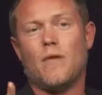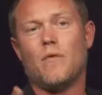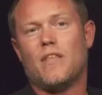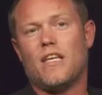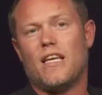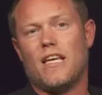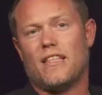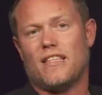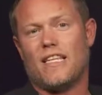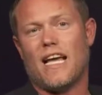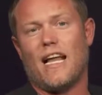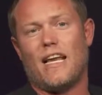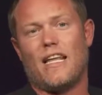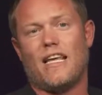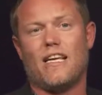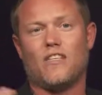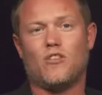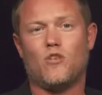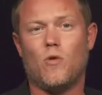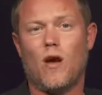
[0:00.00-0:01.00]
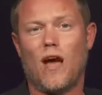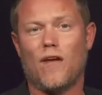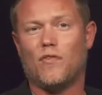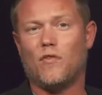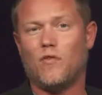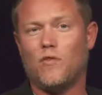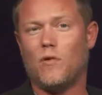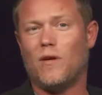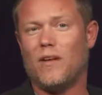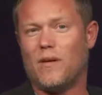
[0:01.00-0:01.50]
with the Italian is you have to
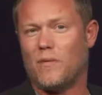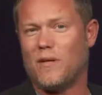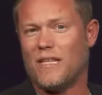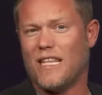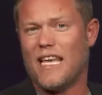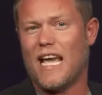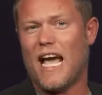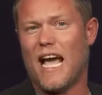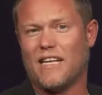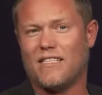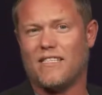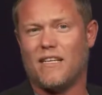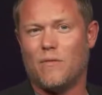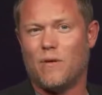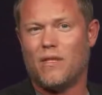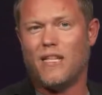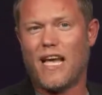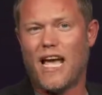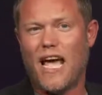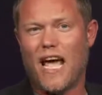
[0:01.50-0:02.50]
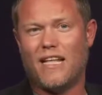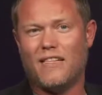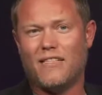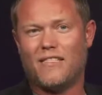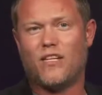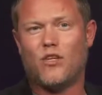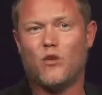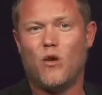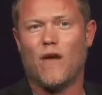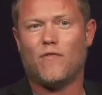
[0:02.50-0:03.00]
do it with the accent, with the hands.
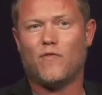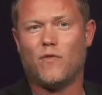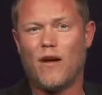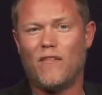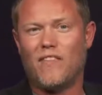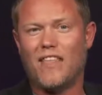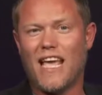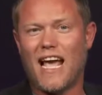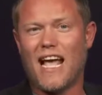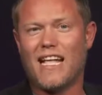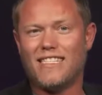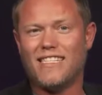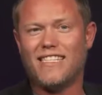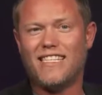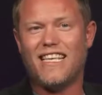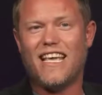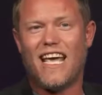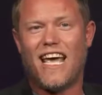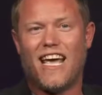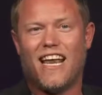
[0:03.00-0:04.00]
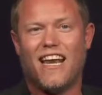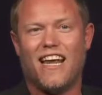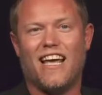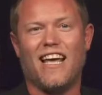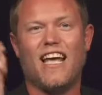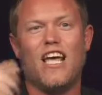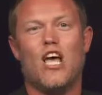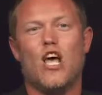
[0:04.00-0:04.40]
You have to have the hands in the air.